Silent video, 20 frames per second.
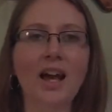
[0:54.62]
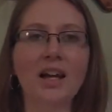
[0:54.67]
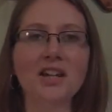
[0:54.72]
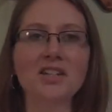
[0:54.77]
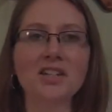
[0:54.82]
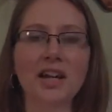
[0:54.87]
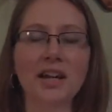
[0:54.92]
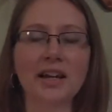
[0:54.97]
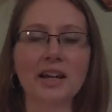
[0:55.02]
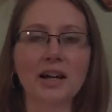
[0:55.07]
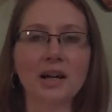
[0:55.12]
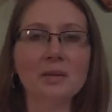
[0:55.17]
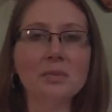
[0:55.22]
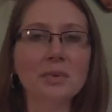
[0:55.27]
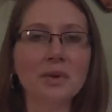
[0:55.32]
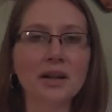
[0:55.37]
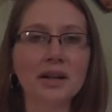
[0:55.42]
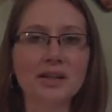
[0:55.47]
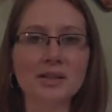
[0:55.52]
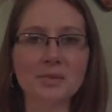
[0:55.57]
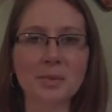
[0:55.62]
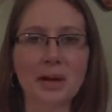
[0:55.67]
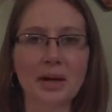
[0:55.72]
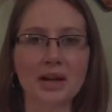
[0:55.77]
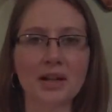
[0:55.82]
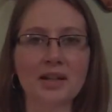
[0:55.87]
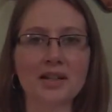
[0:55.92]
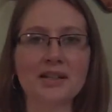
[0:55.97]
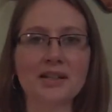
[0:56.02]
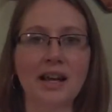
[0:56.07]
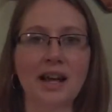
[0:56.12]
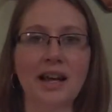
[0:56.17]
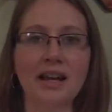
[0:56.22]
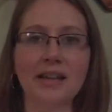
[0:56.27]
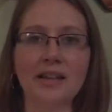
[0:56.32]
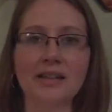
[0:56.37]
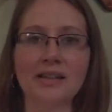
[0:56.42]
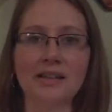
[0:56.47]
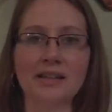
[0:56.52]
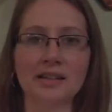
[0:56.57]
Jacob, his parents, and
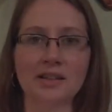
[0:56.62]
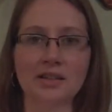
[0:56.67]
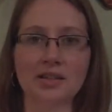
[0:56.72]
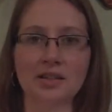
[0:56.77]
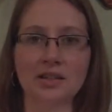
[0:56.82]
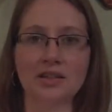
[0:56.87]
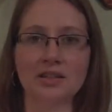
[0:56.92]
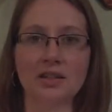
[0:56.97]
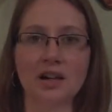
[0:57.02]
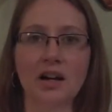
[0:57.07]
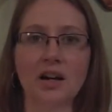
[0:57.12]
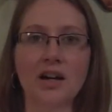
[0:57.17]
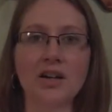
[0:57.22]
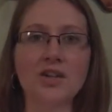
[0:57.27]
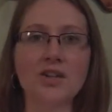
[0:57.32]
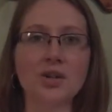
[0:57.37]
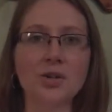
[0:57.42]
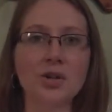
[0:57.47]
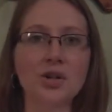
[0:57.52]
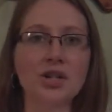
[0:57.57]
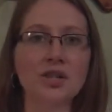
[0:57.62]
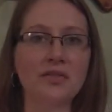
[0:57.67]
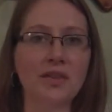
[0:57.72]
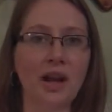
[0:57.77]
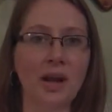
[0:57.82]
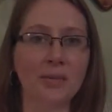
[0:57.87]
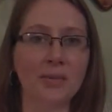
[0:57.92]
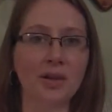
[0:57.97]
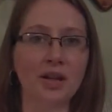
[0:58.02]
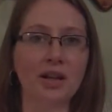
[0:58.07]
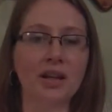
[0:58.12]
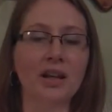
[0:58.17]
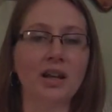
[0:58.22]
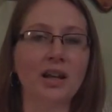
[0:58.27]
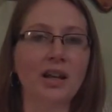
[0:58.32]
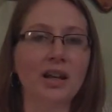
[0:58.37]
his sister are a Jewish family